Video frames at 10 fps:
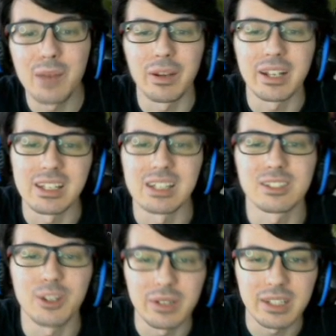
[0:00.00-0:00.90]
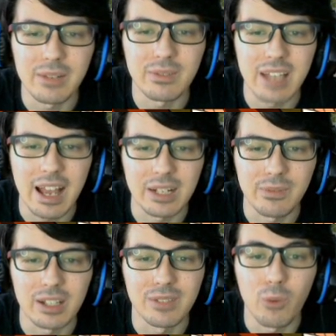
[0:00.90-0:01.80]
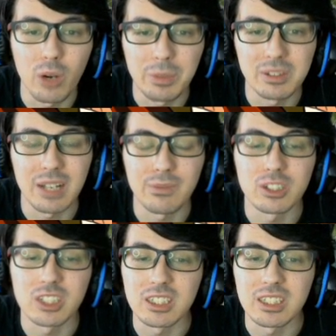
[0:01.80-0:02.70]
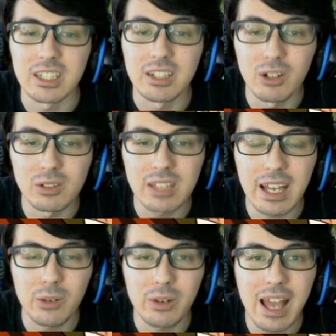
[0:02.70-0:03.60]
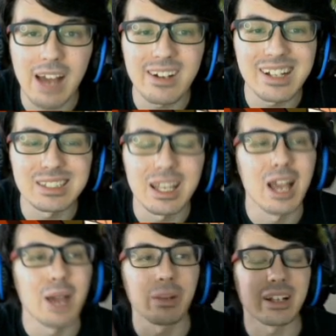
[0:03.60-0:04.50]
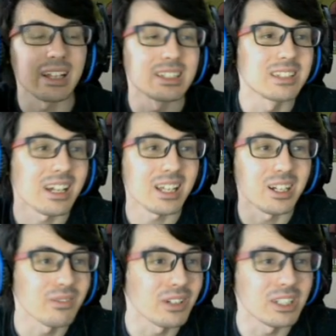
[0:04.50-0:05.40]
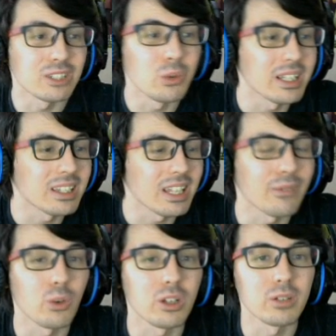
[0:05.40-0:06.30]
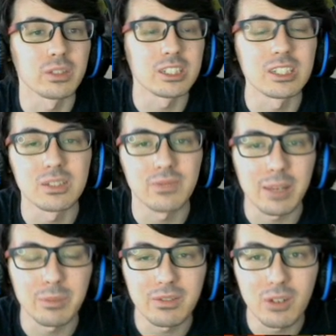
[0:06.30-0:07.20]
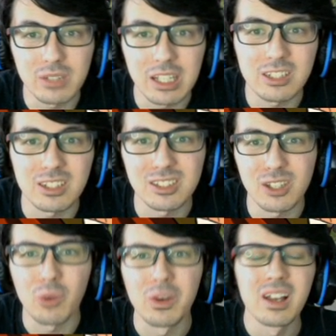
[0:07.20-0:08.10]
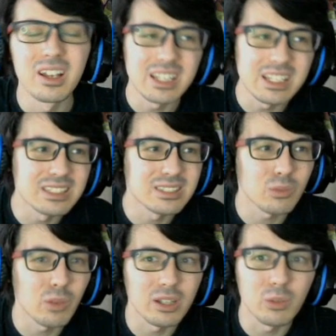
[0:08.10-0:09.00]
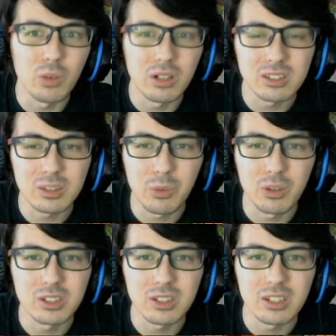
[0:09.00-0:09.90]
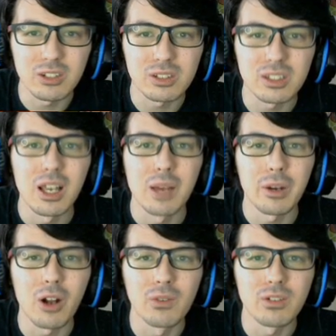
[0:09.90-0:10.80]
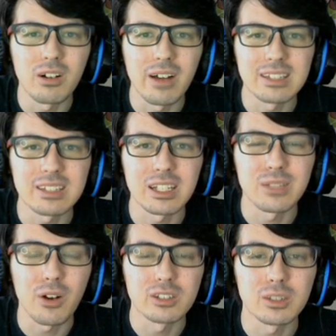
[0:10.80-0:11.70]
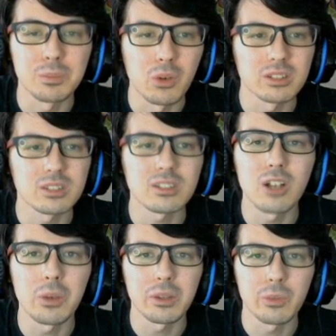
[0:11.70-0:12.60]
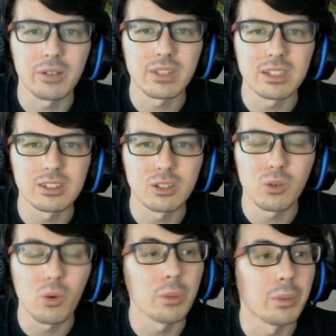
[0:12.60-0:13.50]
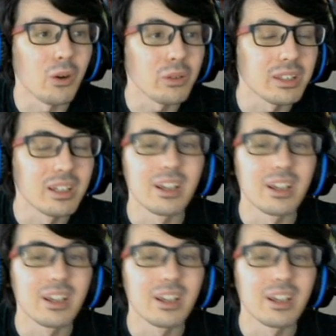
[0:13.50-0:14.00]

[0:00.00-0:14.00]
but he is going to give attack and defense 40% for GT Heroes category allies. But again, he's not going to really do anything for your Vegeta's family rotation, so he's one of the worst supports you can use. But overall, I'd say as far as supports, go with one of these two or both.